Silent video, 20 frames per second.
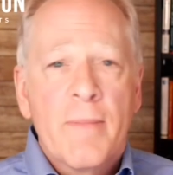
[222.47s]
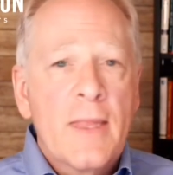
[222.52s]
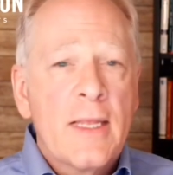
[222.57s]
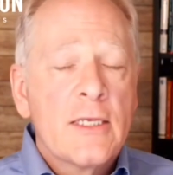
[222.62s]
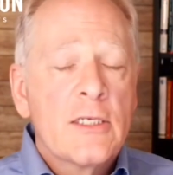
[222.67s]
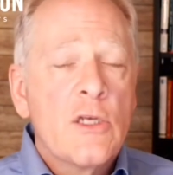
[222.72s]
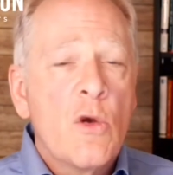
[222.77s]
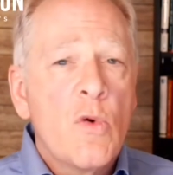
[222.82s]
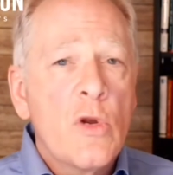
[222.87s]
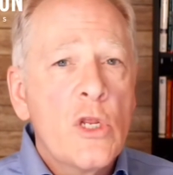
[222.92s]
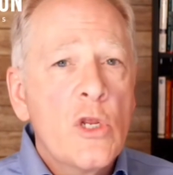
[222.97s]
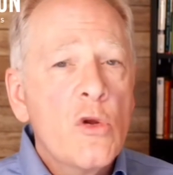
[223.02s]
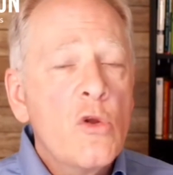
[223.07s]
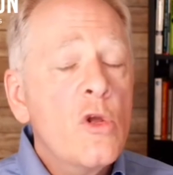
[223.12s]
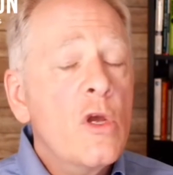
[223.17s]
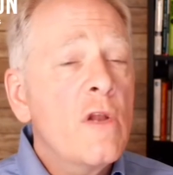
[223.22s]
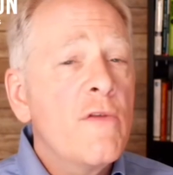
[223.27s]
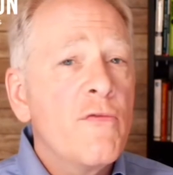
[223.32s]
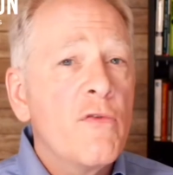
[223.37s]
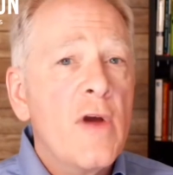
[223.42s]
So when you're
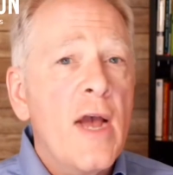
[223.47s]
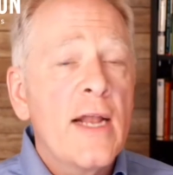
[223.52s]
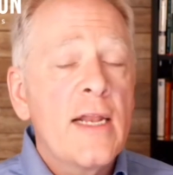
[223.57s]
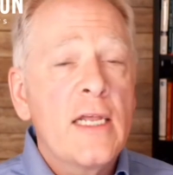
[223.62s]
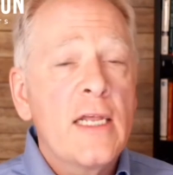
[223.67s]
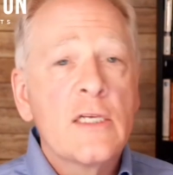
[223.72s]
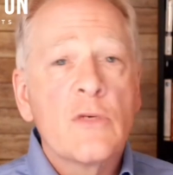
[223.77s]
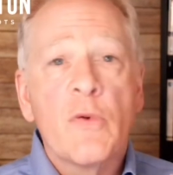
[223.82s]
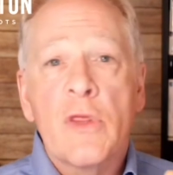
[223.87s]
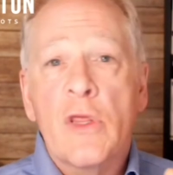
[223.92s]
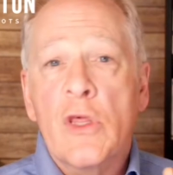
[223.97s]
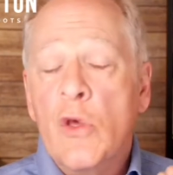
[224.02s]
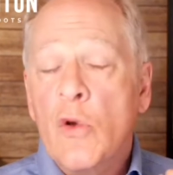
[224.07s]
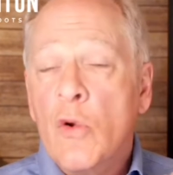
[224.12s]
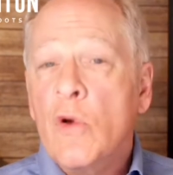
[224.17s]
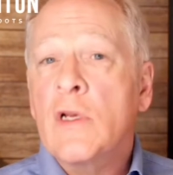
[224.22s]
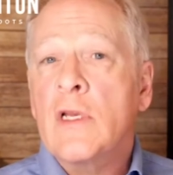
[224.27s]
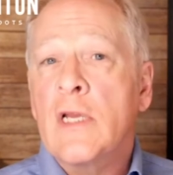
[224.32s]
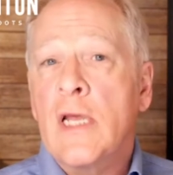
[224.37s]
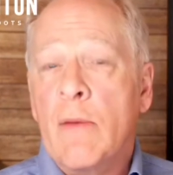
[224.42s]
looking for ideas with
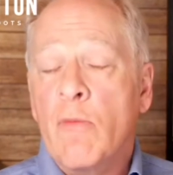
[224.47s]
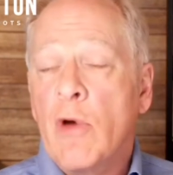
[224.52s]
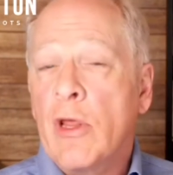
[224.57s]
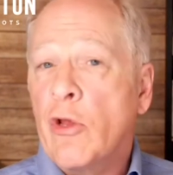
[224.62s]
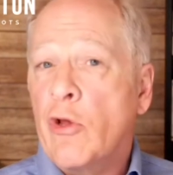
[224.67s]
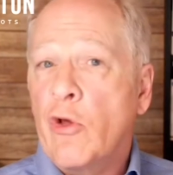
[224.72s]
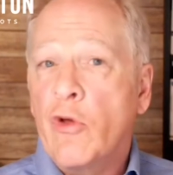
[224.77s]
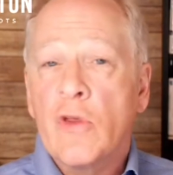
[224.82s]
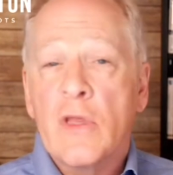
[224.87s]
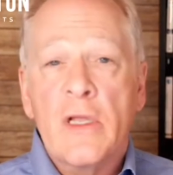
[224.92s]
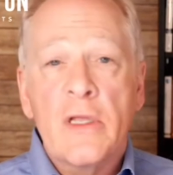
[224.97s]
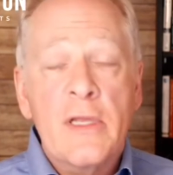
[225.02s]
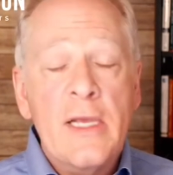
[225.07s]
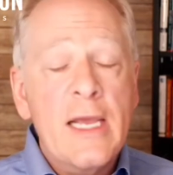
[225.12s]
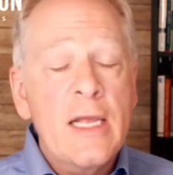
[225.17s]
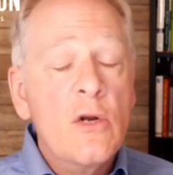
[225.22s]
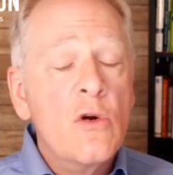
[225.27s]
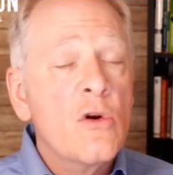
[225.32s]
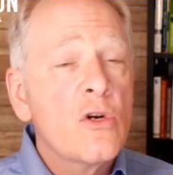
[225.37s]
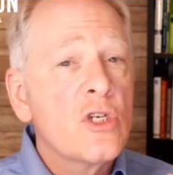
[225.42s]
your team, whether you're the
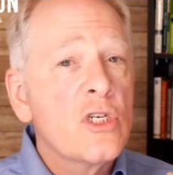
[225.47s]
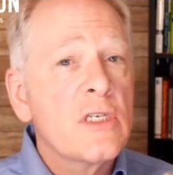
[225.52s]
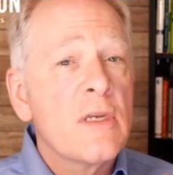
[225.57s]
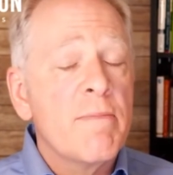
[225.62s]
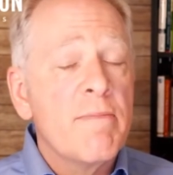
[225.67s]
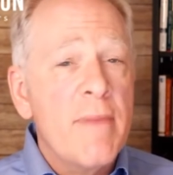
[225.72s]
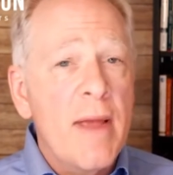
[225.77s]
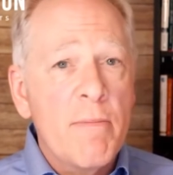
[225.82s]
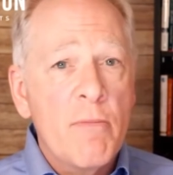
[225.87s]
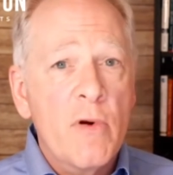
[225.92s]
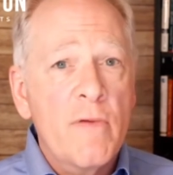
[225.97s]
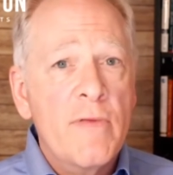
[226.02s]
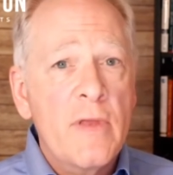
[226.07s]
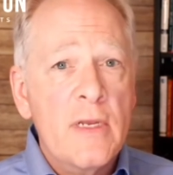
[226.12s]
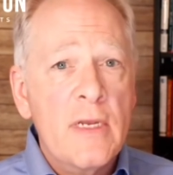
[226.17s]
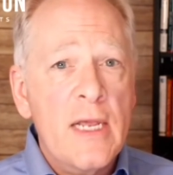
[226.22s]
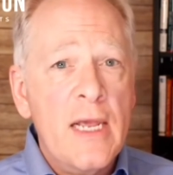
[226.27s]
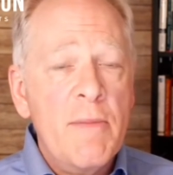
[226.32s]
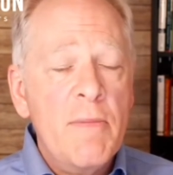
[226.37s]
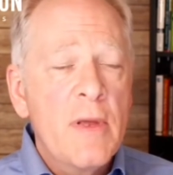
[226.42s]
leader or just a member of the
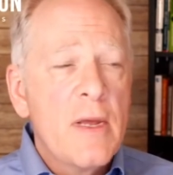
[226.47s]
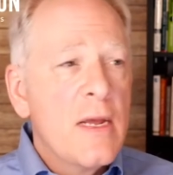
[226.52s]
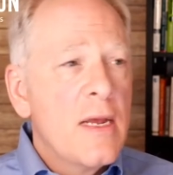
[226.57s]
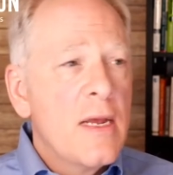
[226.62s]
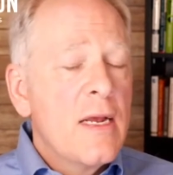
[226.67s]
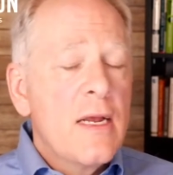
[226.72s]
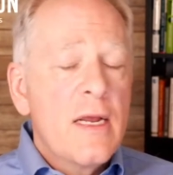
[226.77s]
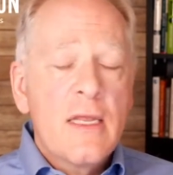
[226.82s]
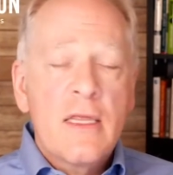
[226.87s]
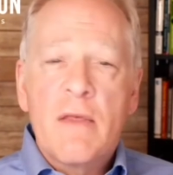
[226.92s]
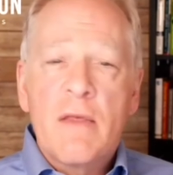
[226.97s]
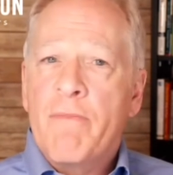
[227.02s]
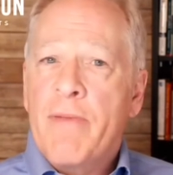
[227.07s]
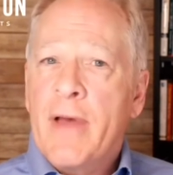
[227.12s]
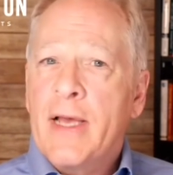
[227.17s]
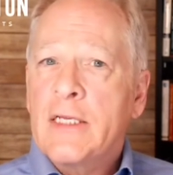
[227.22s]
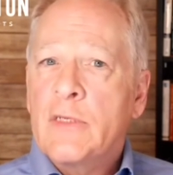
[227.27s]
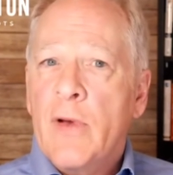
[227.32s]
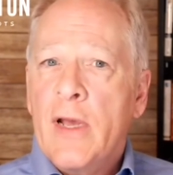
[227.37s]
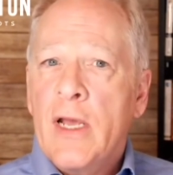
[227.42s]
team, the
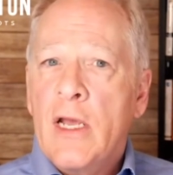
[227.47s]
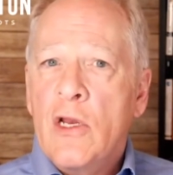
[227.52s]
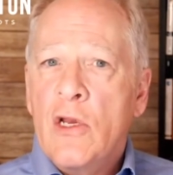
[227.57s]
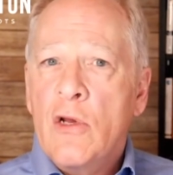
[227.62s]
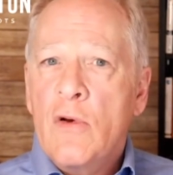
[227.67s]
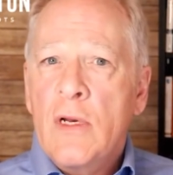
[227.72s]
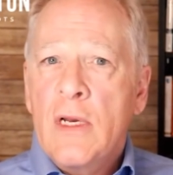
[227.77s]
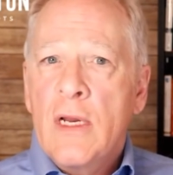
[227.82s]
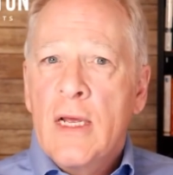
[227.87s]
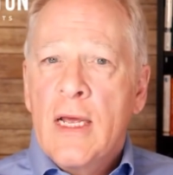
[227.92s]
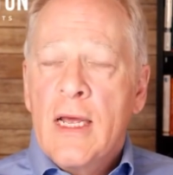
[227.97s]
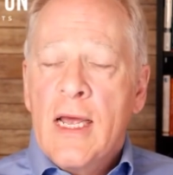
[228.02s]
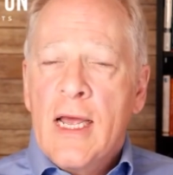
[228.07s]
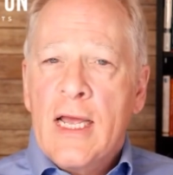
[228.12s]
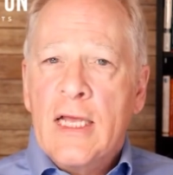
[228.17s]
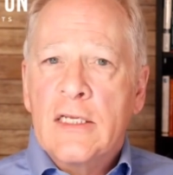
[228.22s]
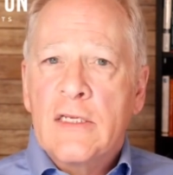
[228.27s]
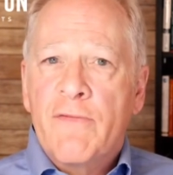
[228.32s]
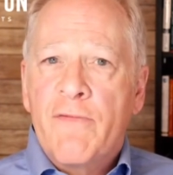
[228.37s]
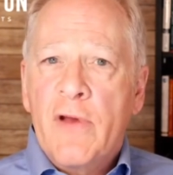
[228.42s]
best way to do it
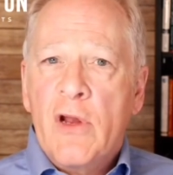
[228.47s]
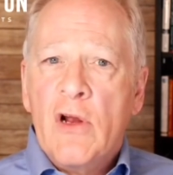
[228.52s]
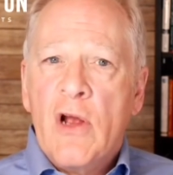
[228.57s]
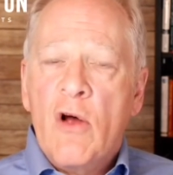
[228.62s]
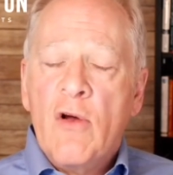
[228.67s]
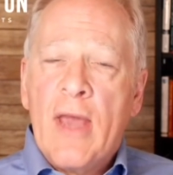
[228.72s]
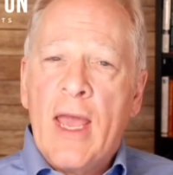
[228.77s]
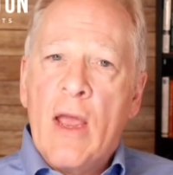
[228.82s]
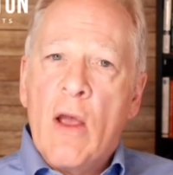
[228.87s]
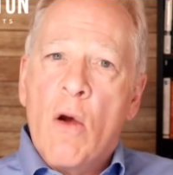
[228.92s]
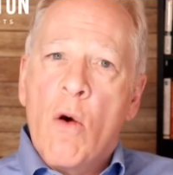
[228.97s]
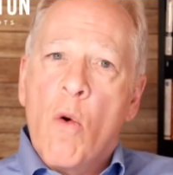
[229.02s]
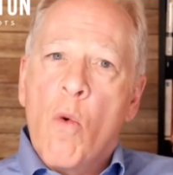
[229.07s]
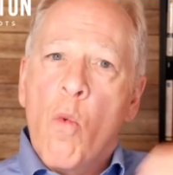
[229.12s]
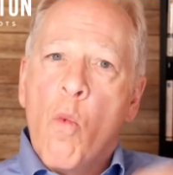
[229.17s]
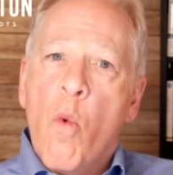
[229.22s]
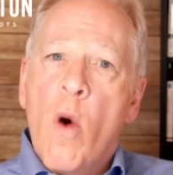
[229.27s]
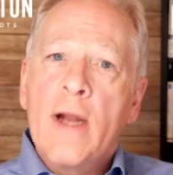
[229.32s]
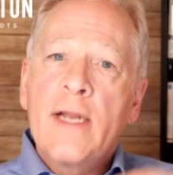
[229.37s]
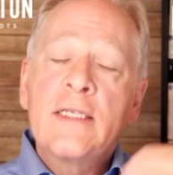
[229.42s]
is figure out, okay,
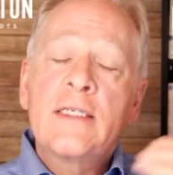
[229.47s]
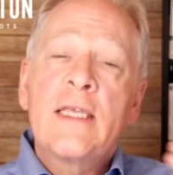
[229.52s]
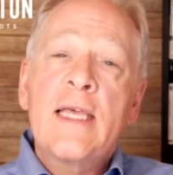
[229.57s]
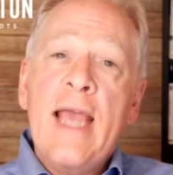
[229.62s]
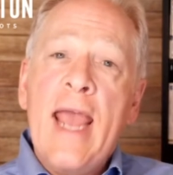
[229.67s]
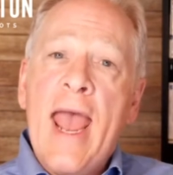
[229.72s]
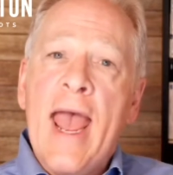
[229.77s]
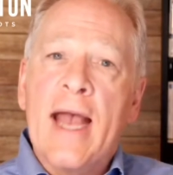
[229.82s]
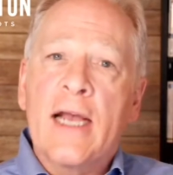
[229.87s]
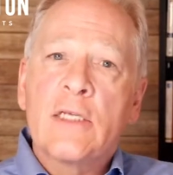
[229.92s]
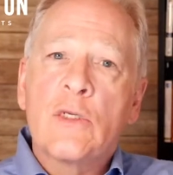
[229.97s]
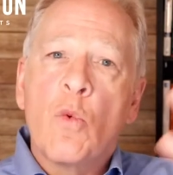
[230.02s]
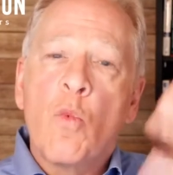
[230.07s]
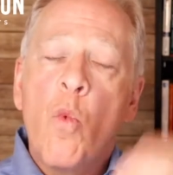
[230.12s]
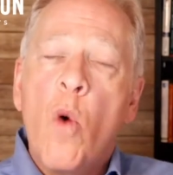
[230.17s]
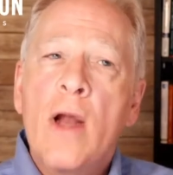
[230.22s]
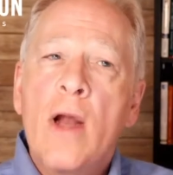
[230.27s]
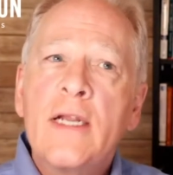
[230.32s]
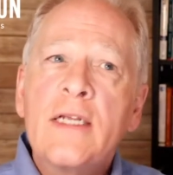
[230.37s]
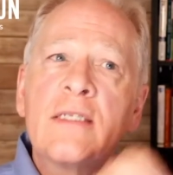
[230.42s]
what is the X?
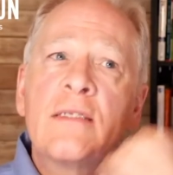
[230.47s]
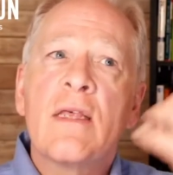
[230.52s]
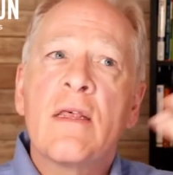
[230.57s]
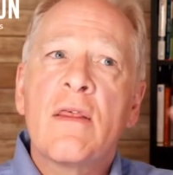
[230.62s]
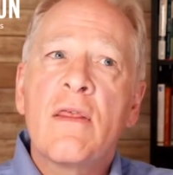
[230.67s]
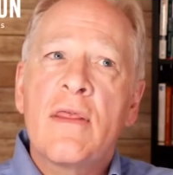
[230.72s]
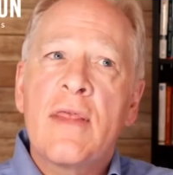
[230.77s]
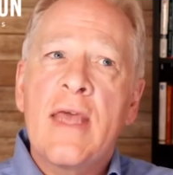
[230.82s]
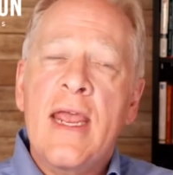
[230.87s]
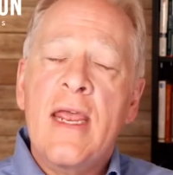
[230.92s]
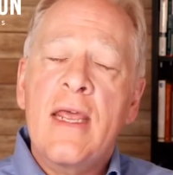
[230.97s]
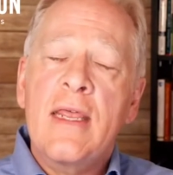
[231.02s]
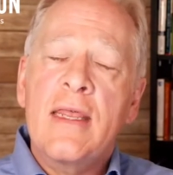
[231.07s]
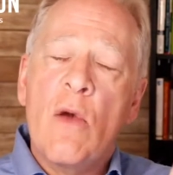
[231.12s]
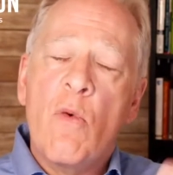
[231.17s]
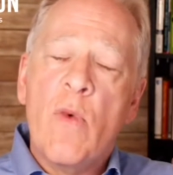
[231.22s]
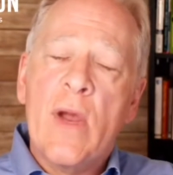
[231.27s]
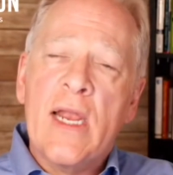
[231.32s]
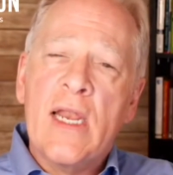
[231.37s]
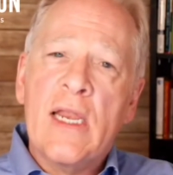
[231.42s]
What is the thing
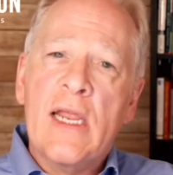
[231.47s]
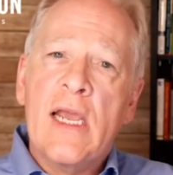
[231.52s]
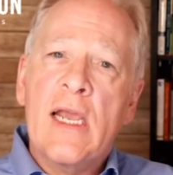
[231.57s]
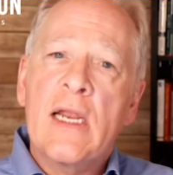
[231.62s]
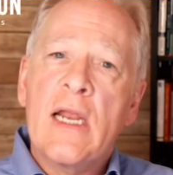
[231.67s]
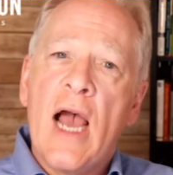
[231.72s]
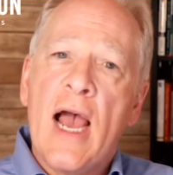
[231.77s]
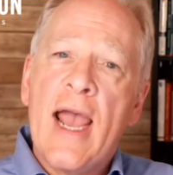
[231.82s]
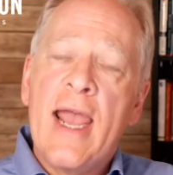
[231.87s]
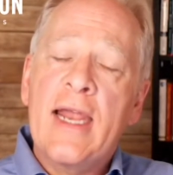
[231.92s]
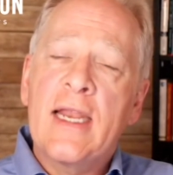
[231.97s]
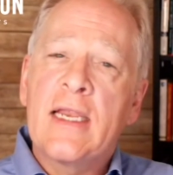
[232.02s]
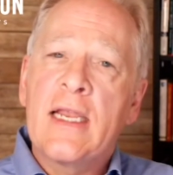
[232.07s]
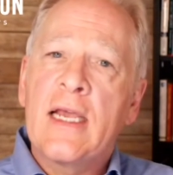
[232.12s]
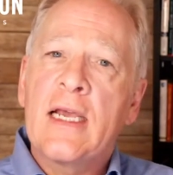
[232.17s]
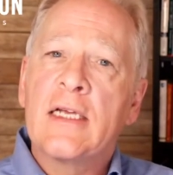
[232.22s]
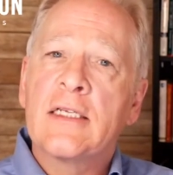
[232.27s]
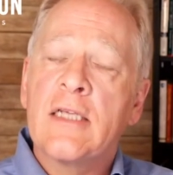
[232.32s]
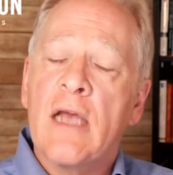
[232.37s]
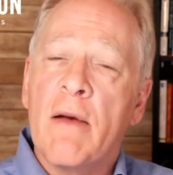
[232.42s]
that we need
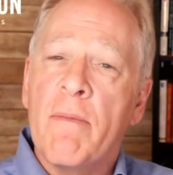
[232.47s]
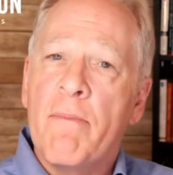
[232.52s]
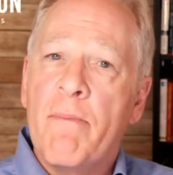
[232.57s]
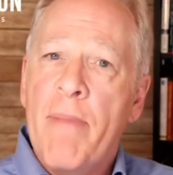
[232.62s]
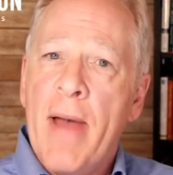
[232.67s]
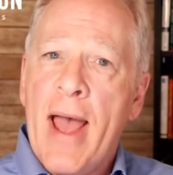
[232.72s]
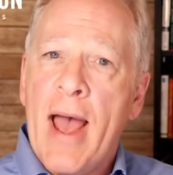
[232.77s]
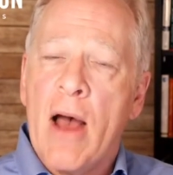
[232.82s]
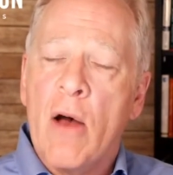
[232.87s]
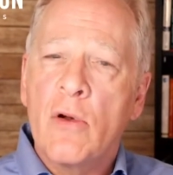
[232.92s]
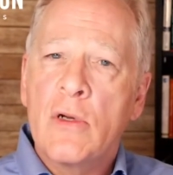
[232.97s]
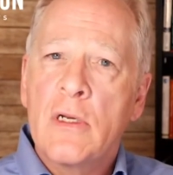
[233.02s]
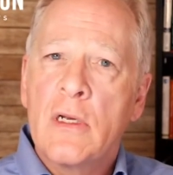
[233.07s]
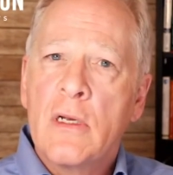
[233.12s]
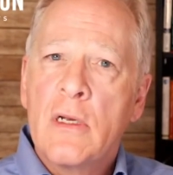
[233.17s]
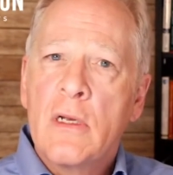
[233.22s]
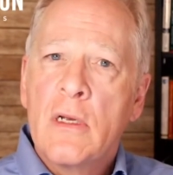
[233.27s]
ideas about?